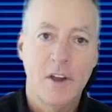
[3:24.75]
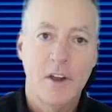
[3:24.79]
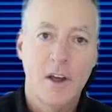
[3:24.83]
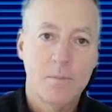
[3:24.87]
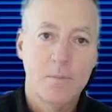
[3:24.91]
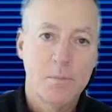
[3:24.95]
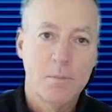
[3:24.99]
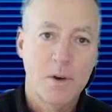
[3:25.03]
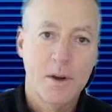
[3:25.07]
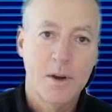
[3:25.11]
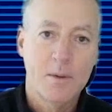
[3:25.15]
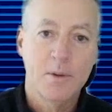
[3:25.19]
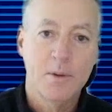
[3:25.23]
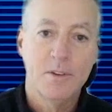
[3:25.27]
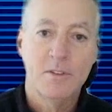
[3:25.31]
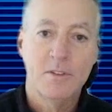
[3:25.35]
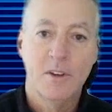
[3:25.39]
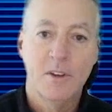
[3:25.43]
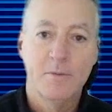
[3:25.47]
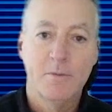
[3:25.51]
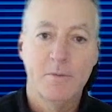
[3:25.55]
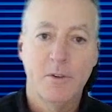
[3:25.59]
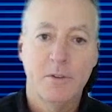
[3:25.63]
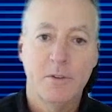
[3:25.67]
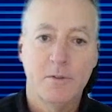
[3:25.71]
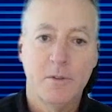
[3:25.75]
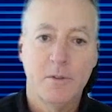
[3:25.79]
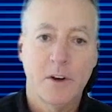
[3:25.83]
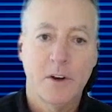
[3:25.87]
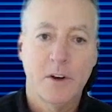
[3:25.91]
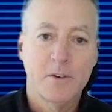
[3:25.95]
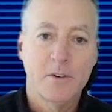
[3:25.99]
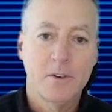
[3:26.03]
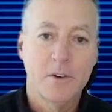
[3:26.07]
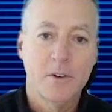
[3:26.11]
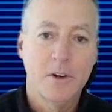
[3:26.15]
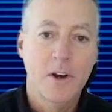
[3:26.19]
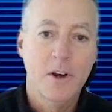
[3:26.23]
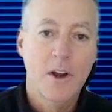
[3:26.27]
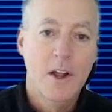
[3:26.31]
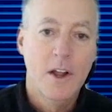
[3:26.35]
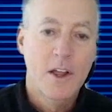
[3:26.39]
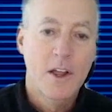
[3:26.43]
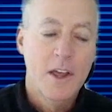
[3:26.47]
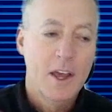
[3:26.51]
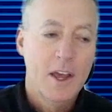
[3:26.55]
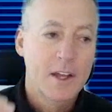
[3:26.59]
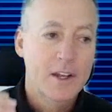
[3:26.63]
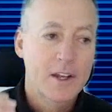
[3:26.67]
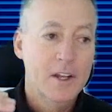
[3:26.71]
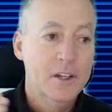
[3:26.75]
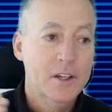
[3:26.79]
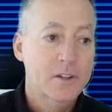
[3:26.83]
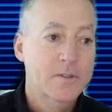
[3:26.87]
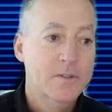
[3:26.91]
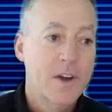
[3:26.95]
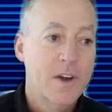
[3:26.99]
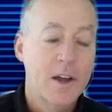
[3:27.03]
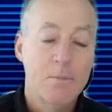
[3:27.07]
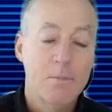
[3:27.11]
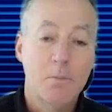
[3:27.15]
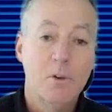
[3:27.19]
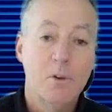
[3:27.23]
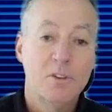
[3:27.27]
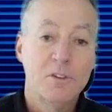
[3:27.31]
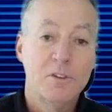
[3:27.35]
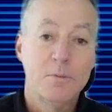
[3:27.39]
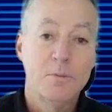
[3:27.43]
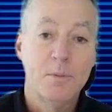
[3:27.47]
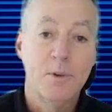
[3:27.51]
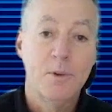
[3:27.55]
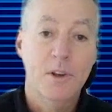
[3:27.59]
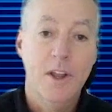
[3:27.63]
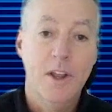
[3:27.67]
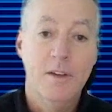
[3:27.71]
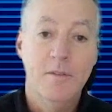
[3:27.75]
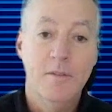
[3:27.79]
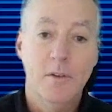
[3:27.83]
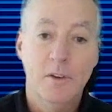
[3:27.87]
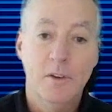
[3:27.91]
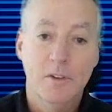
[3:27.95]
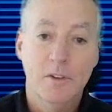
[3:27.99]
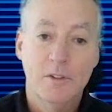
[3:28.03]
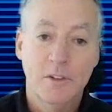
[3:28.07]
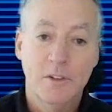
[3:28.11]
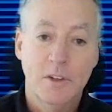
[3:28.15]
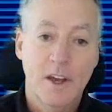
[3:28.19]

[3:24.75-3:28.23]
on-premise infrastructure, and then you've got multiple levels.